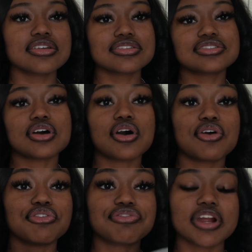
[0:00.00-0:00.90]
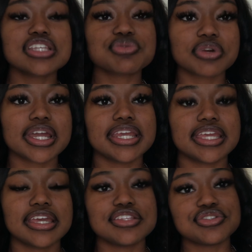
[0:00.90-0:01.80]
So first we're gonna
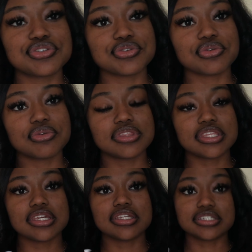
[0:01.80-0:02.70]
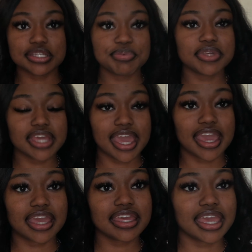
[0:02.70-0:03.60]
get into the
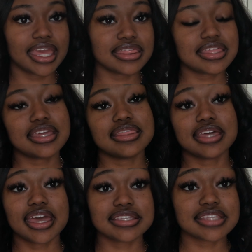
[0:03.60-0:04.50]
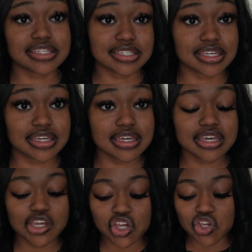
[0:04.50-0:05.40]
GPA and then the SAT.
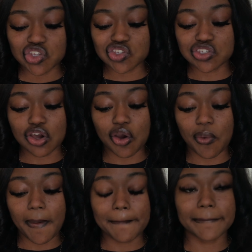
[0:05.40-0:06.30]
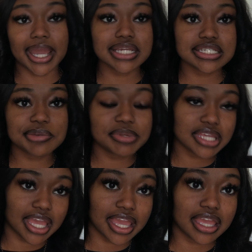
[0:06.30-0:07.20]
So my
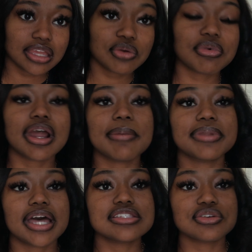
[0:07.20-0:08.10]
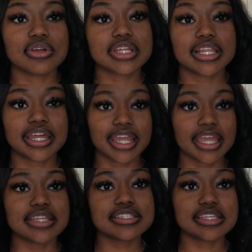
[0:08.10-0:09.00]
GPA when I applied to North Carolina
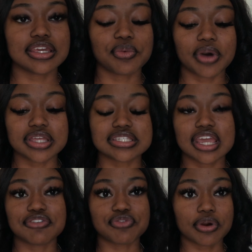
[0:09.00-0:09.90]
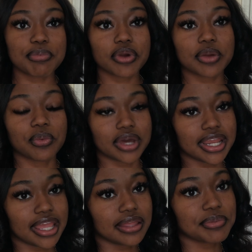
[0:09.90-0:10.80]
A&T was a
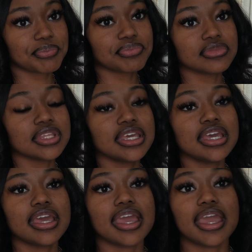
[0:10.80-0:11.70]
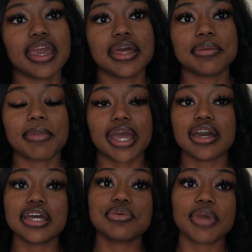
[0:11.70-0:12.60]
4.18 and my
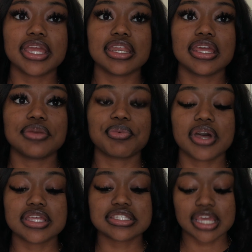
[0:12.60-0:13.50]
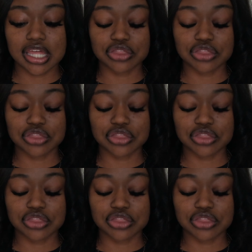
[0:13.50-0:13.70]
unweighted was a